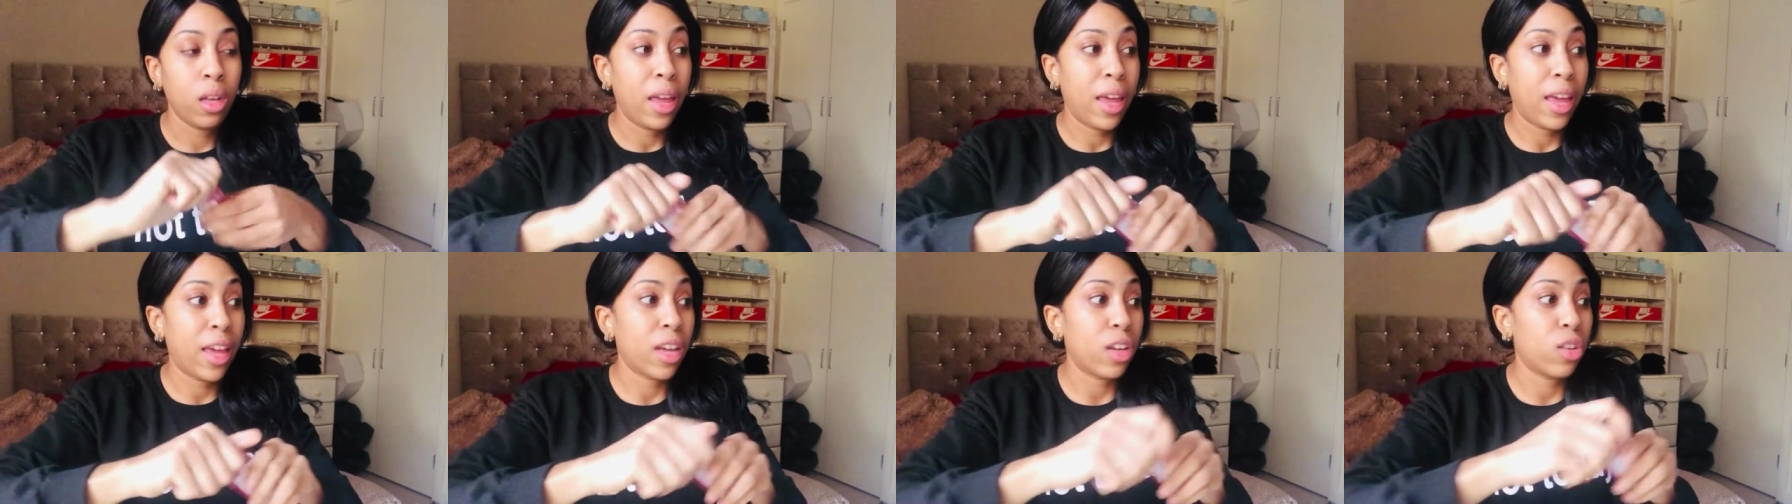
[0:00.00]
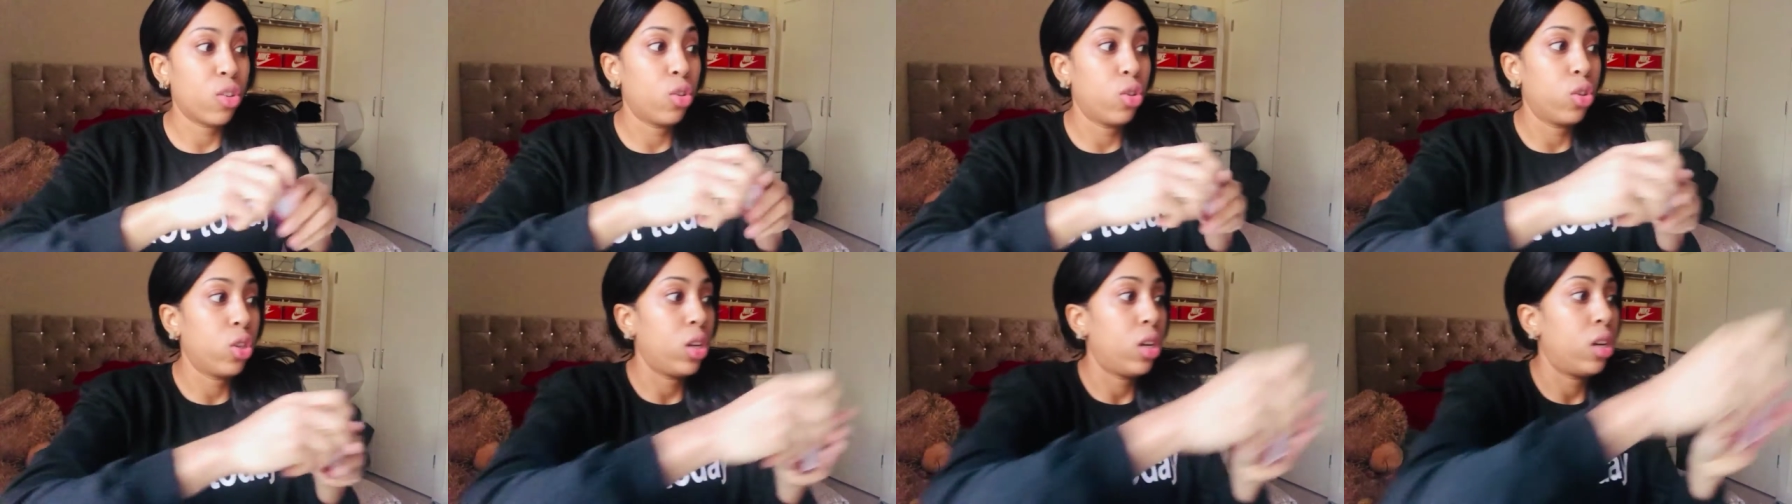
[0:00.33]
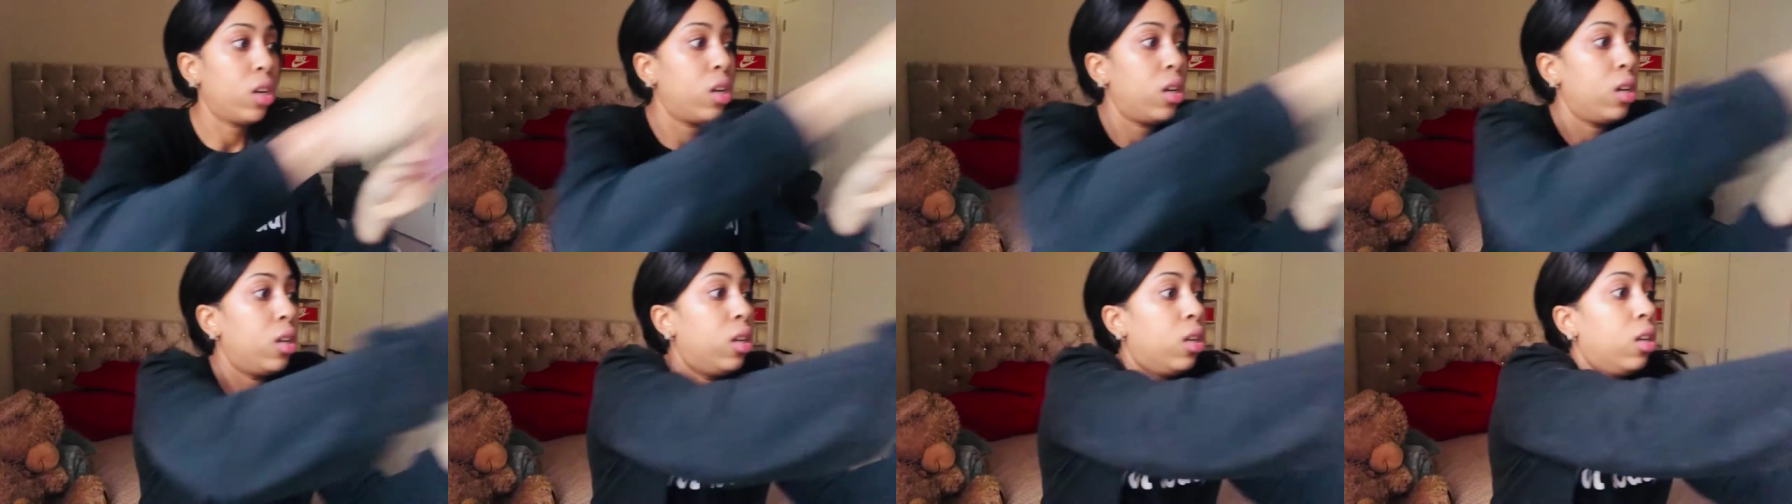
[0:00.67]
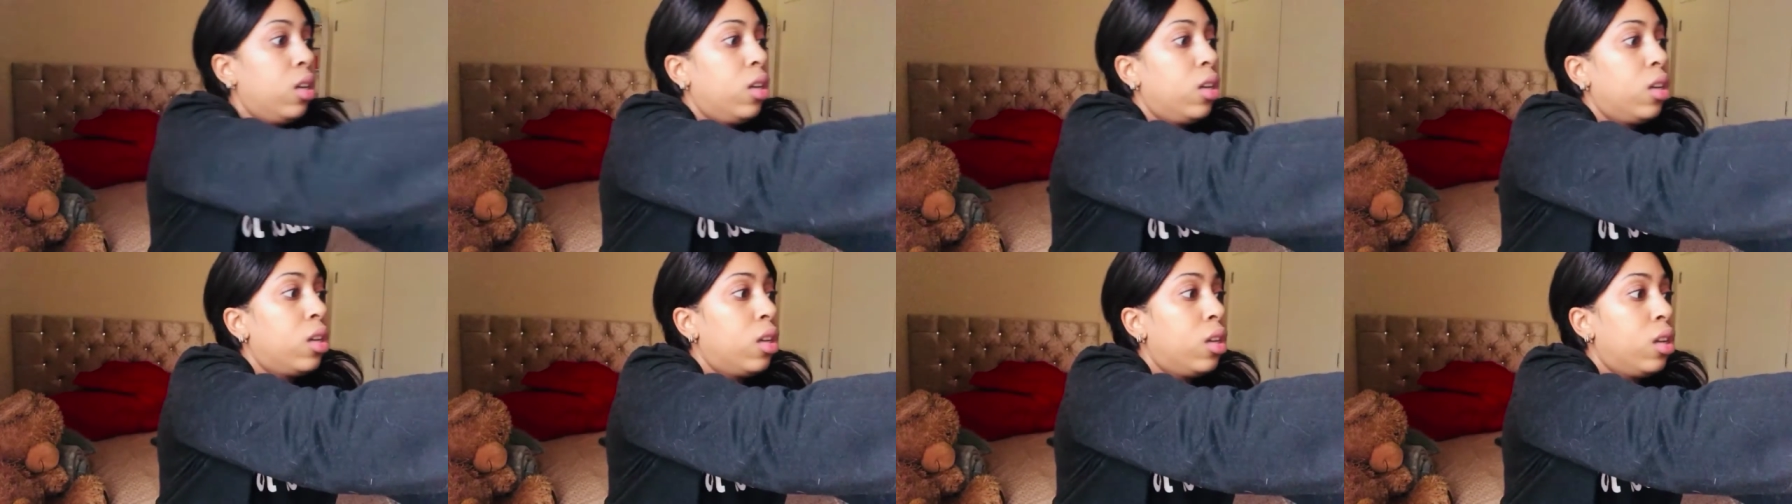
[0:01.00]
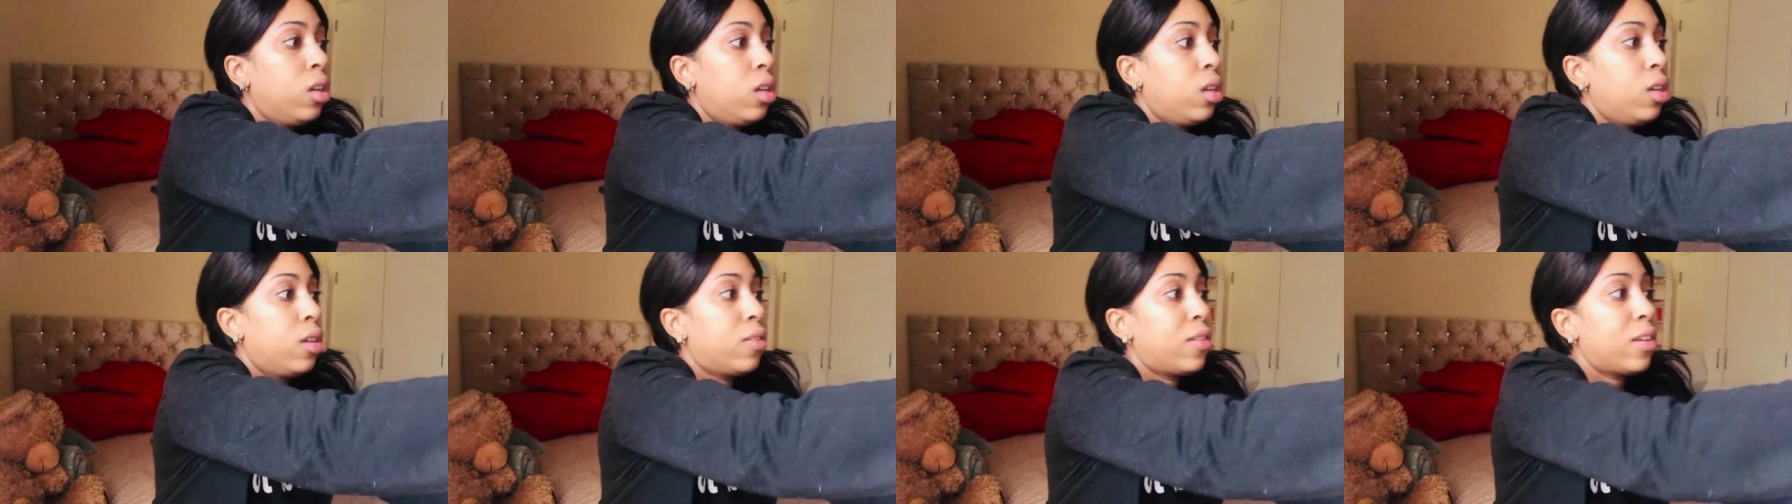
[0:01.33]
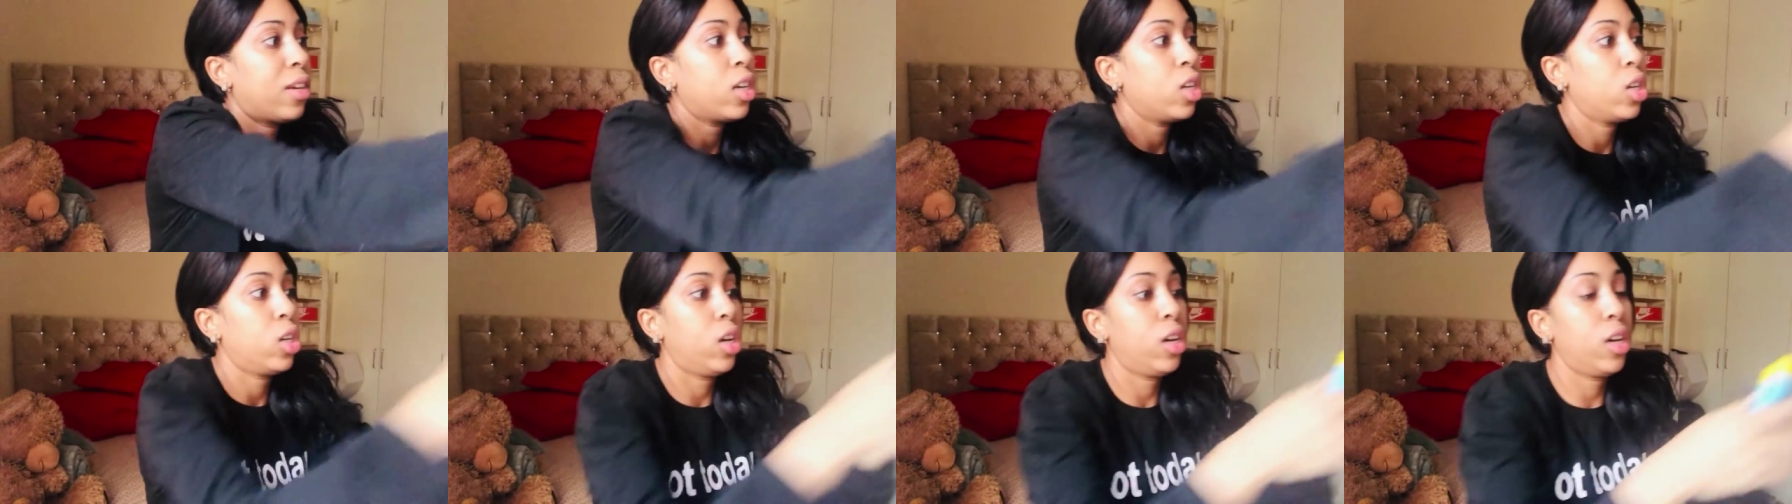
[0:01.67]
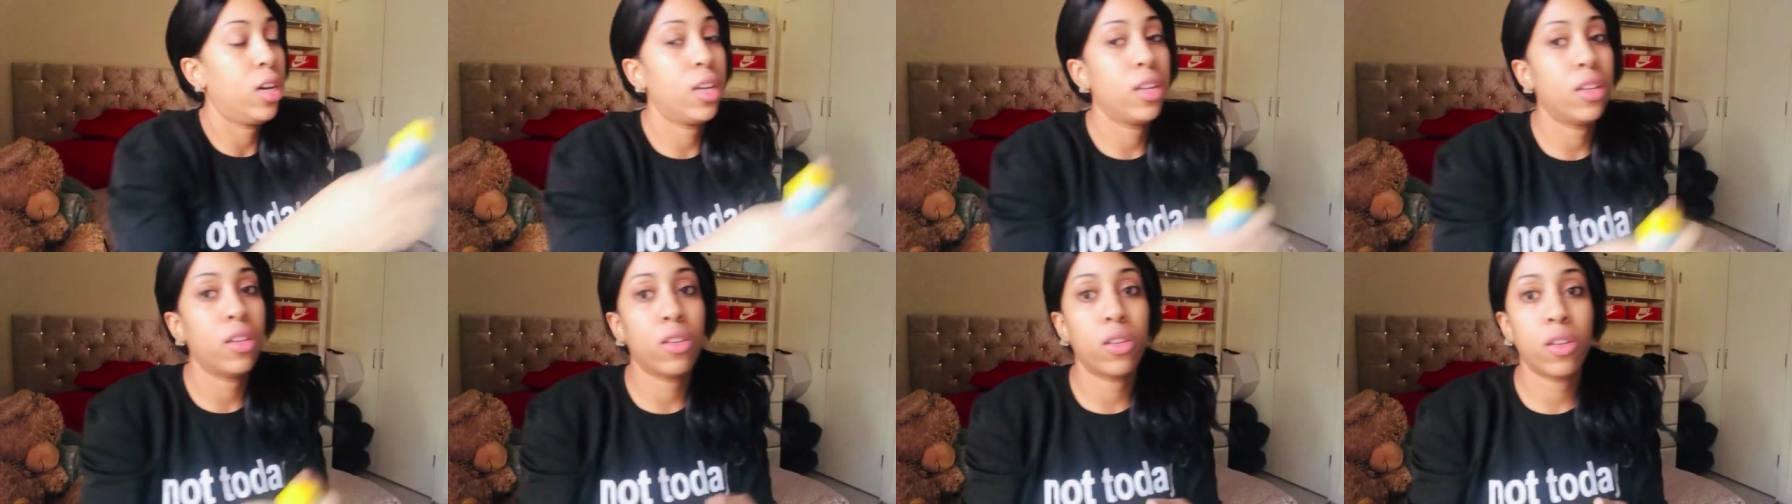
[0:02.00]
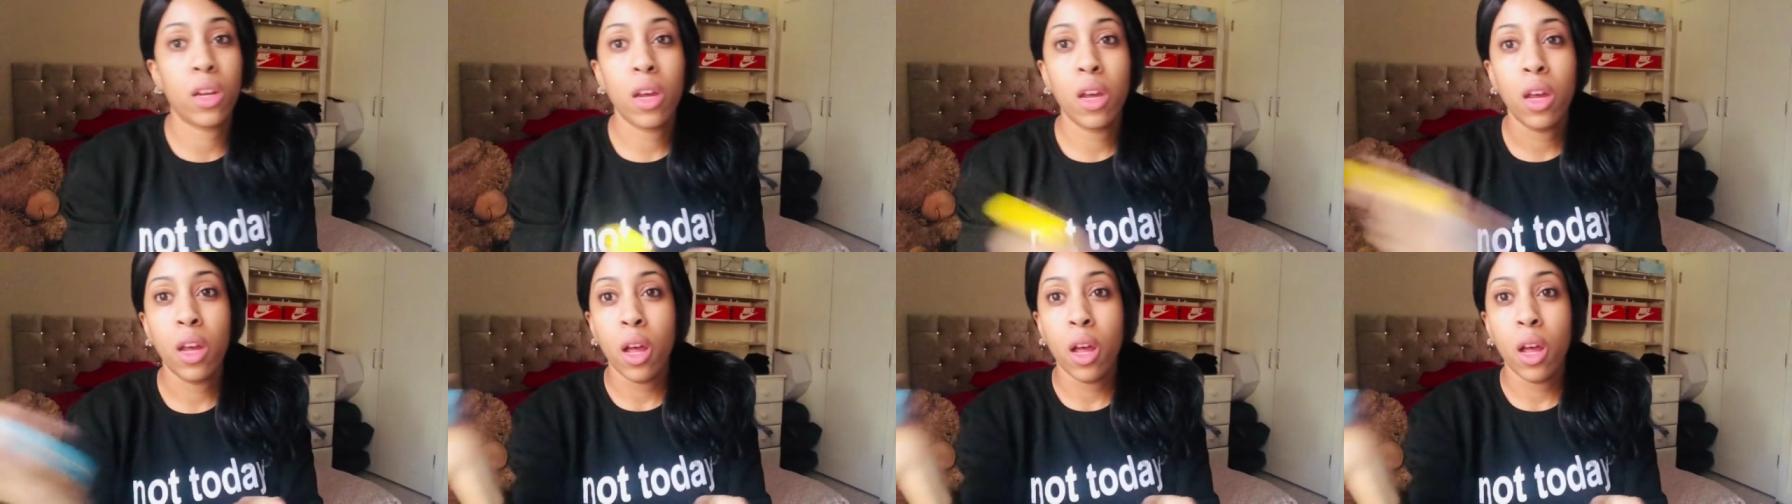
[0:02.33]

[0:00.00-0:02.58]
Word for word: extra sanitized